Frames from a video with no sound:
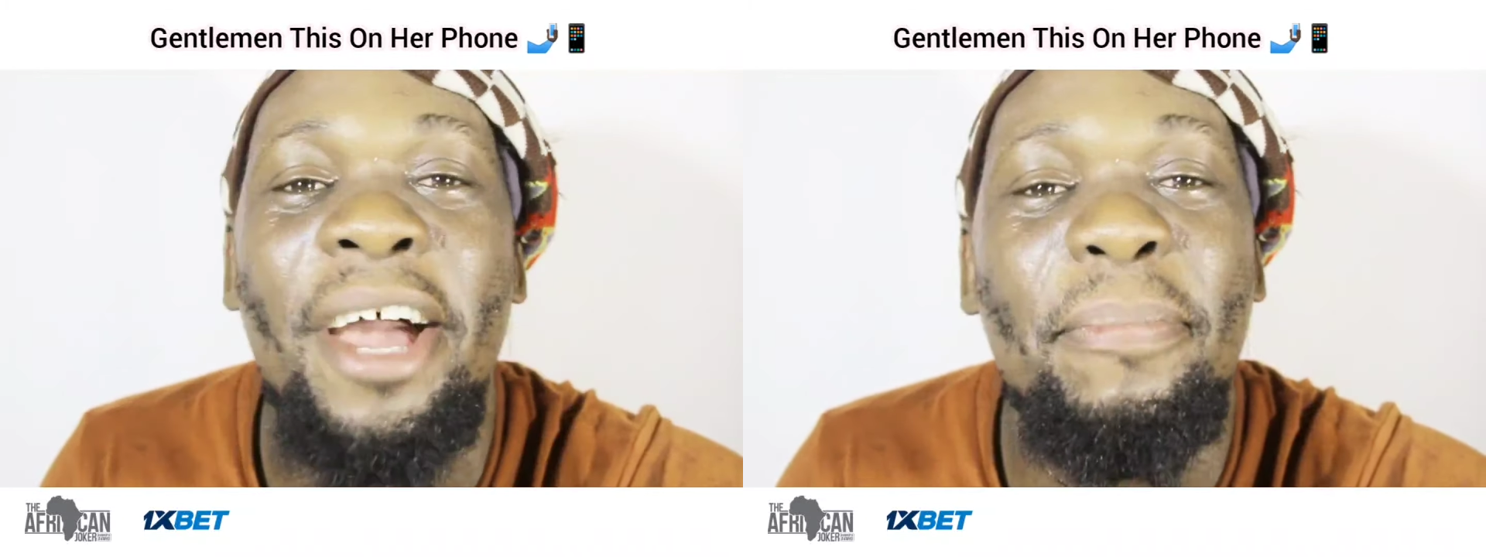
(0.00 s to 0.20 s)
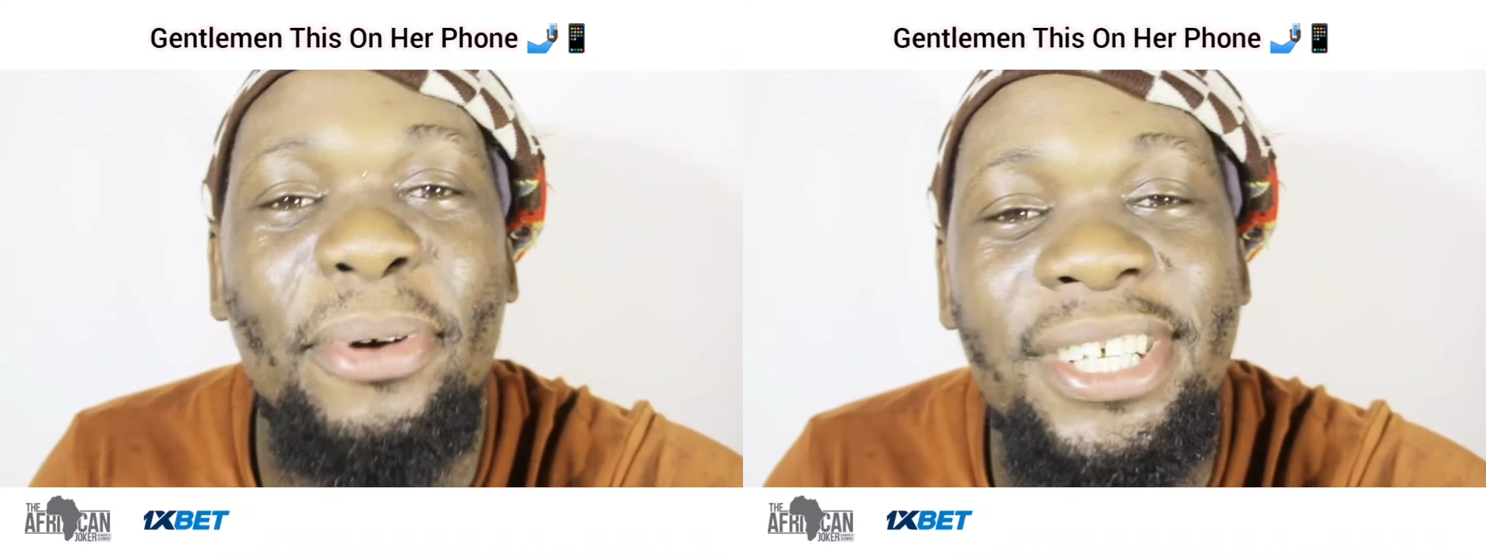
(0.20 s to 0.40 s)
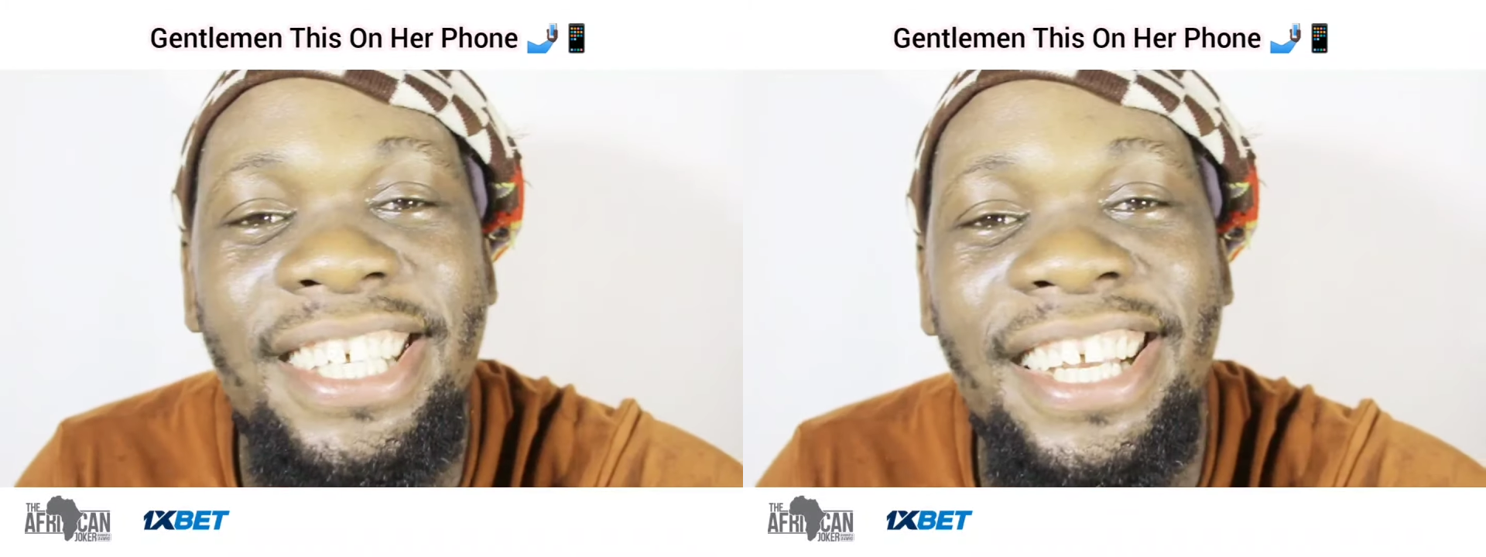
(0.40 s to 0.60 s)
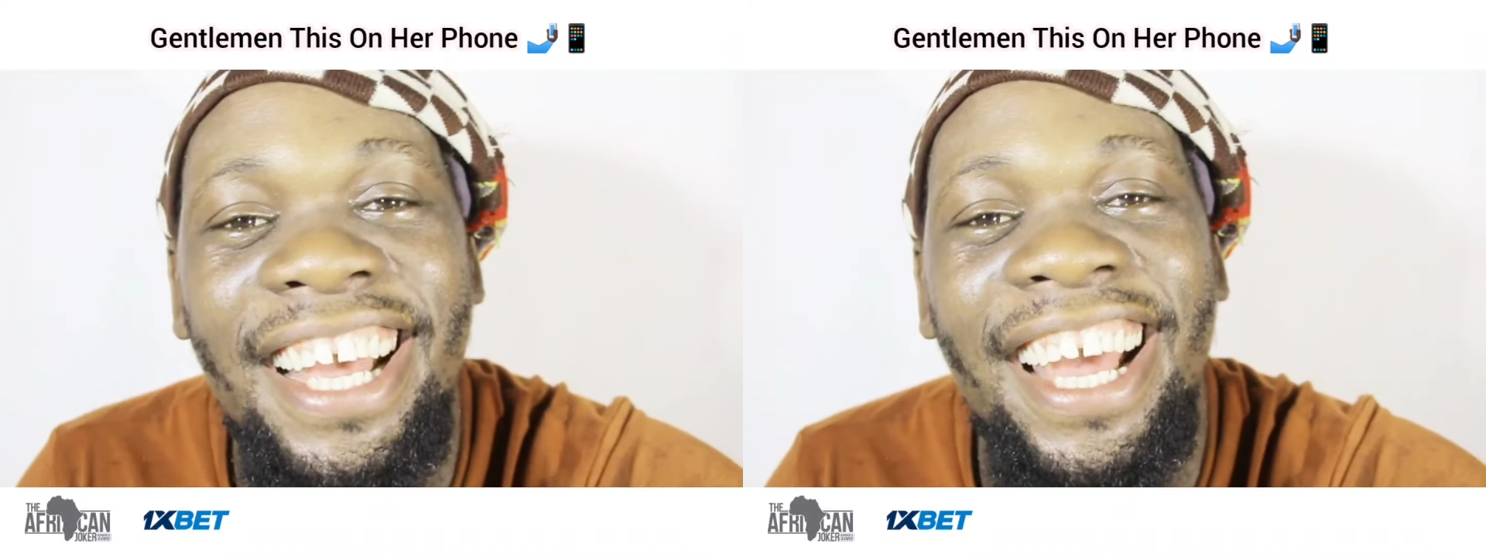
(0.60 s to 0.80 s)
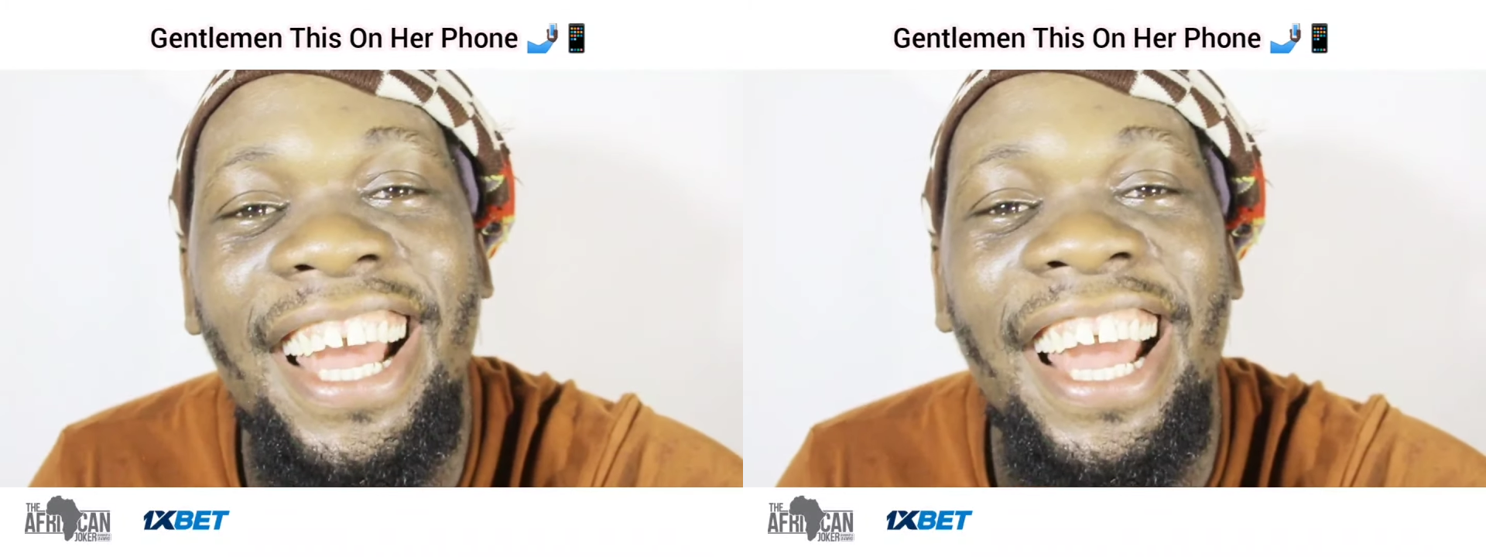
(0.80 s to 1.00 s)
Bruce,
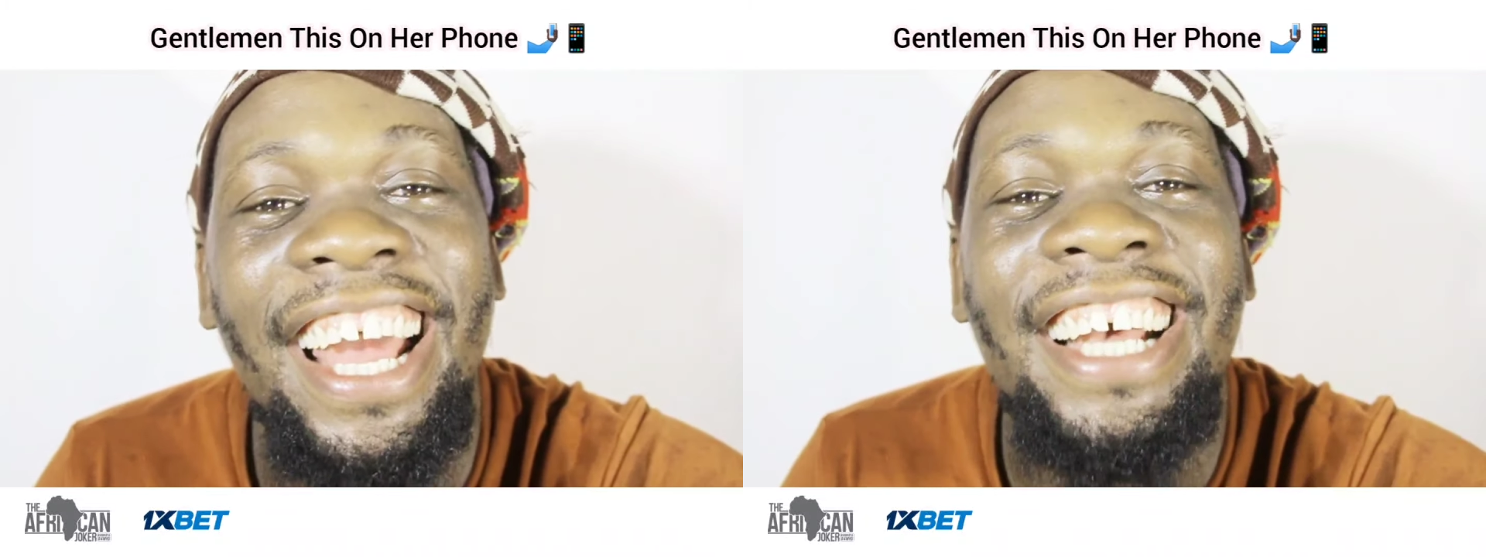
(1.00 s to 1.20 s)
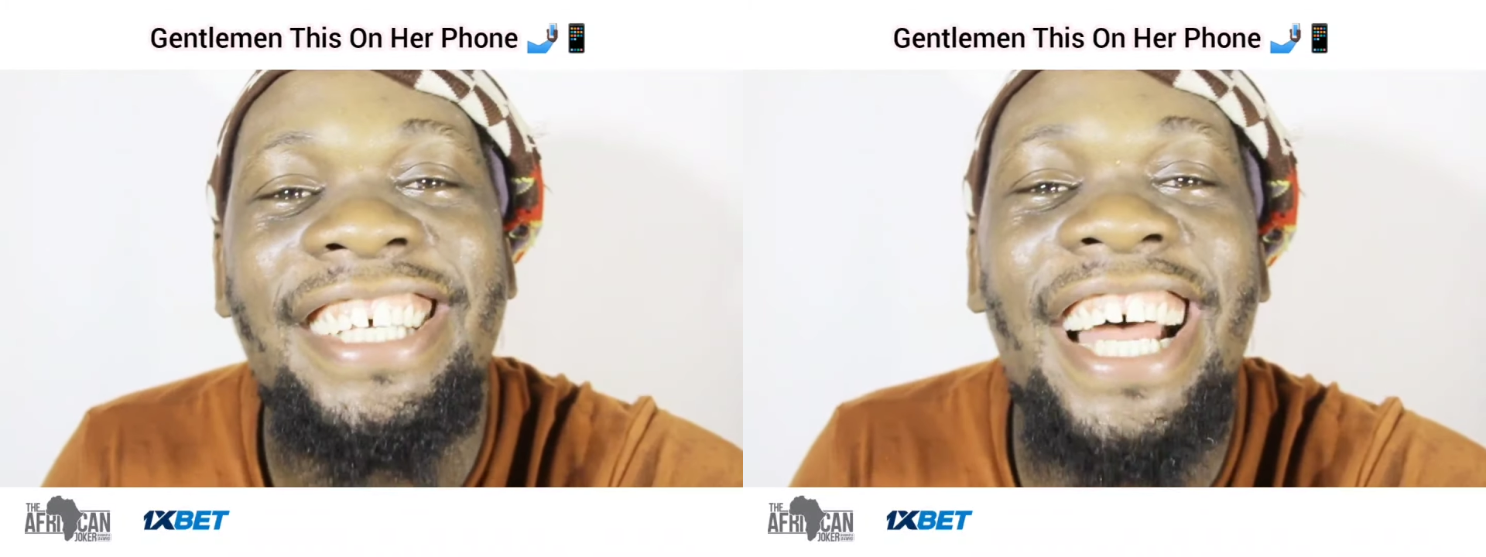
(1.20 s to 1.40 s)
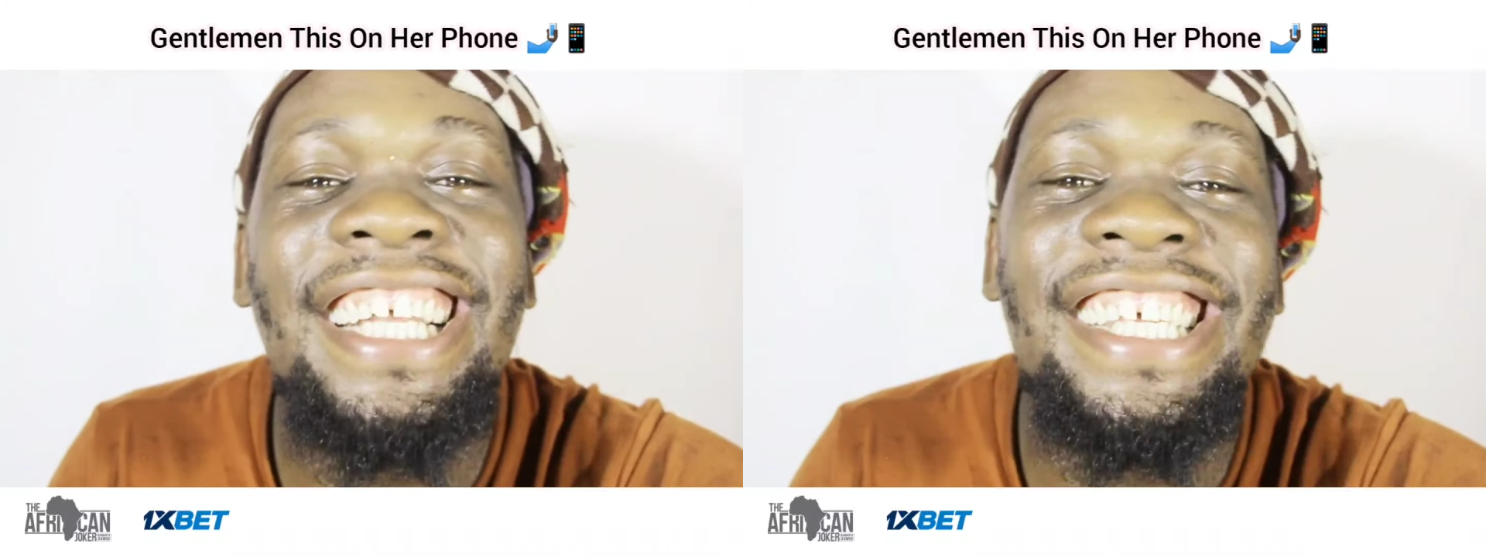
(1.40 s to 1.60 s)
start